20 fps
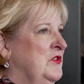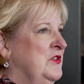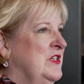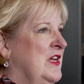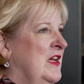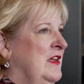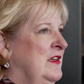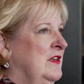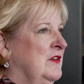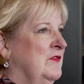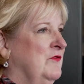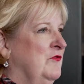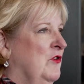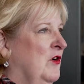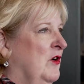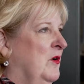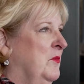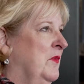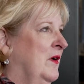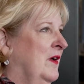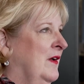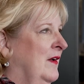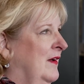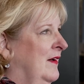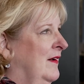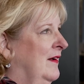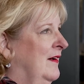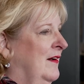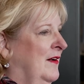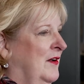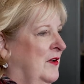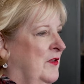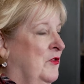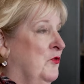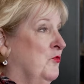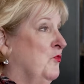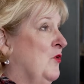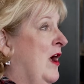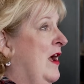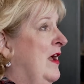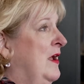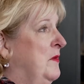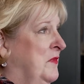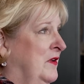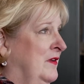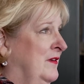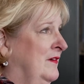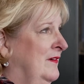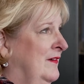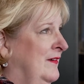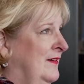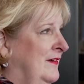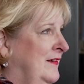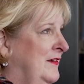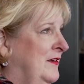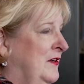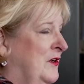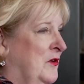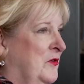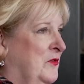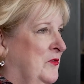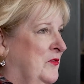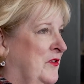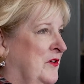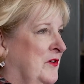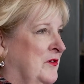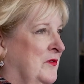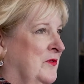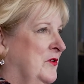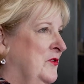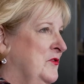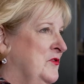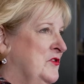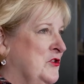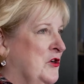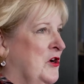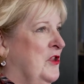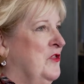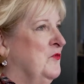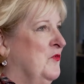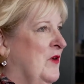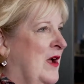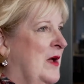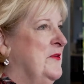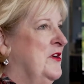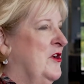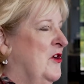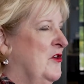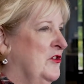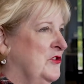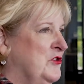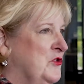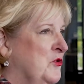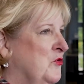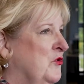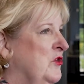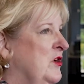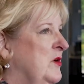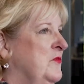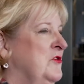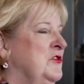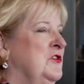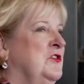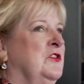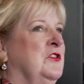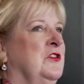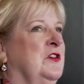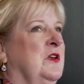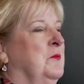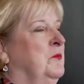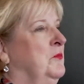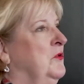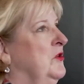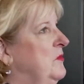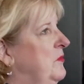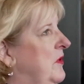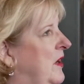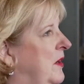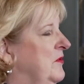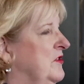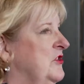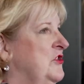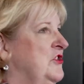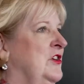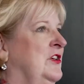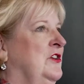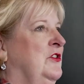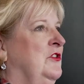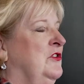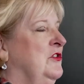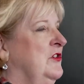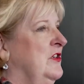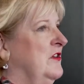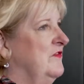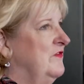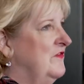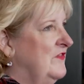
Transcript: you take it from the Ryman, who started the Ryman Auditorium, you look at book publishing, you look at